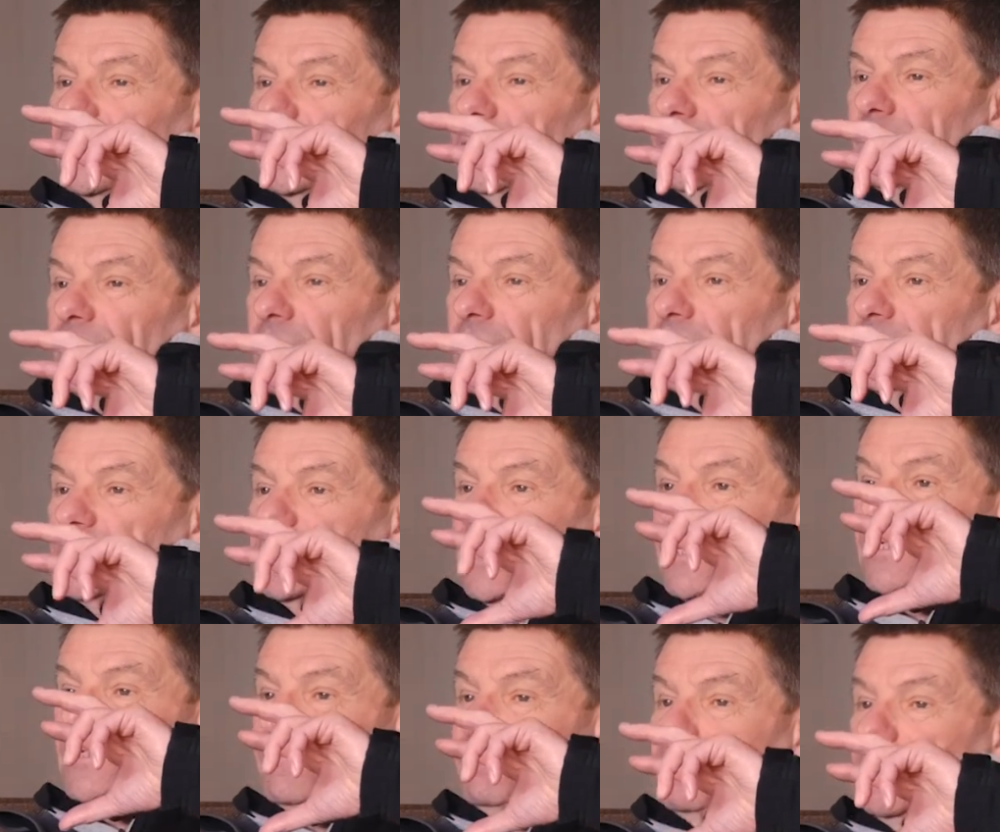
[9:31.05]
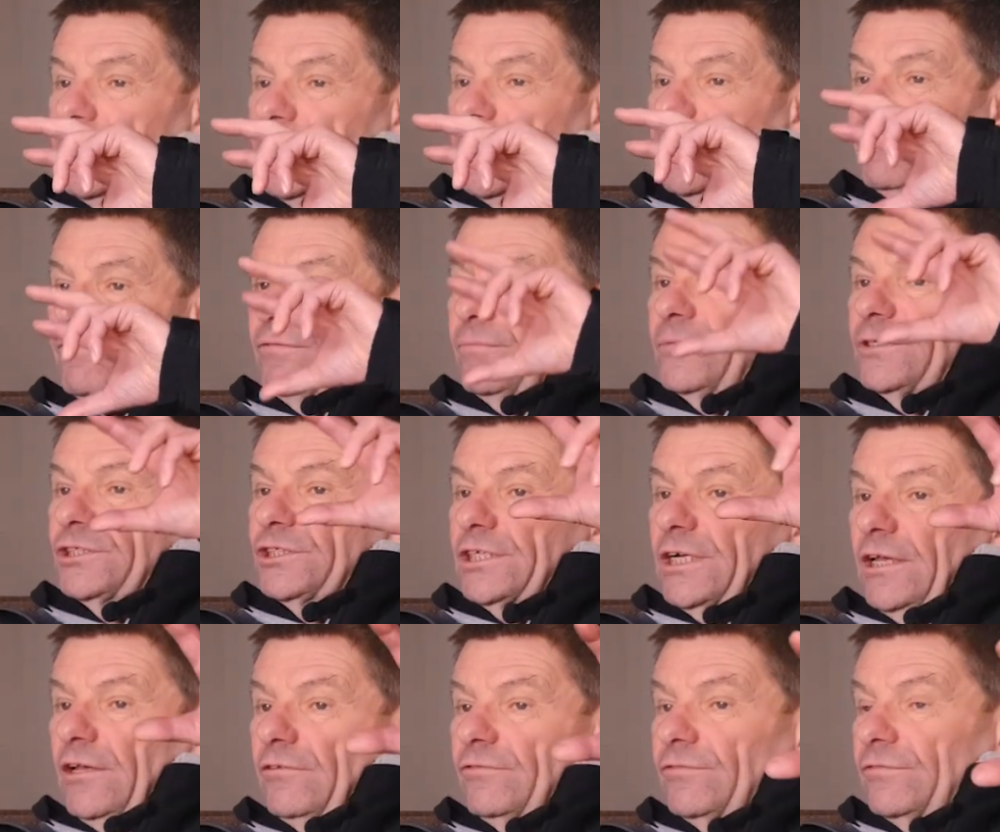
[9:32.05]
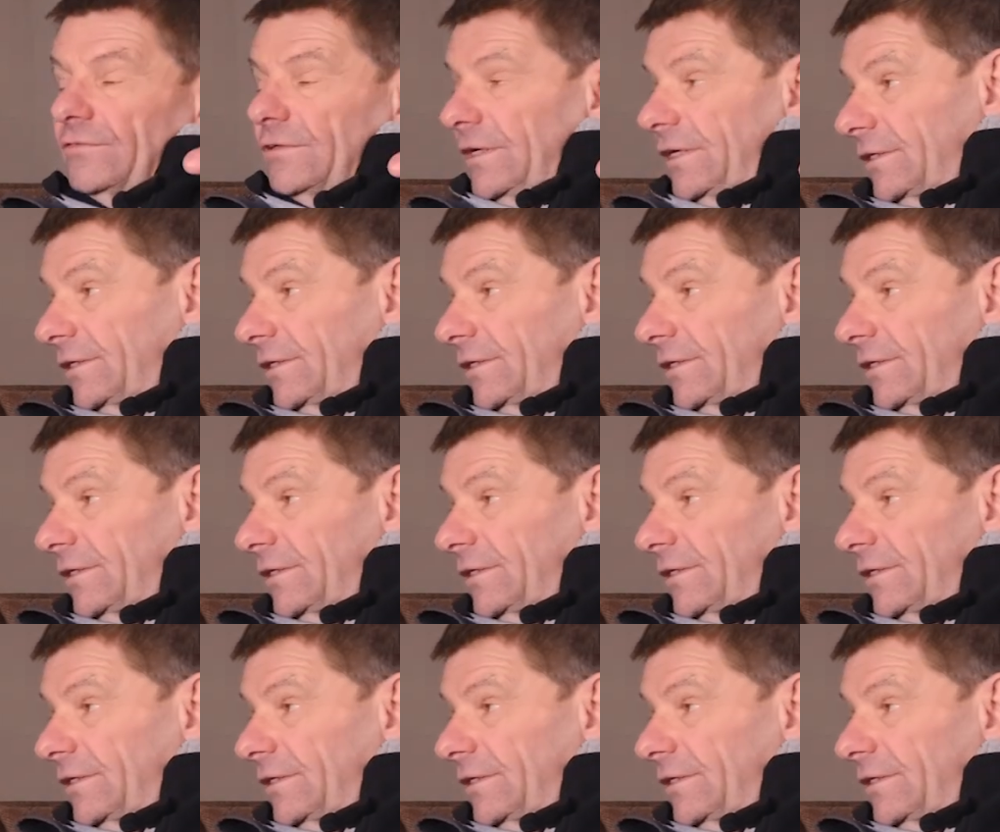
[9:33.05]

the process of picking from the shelf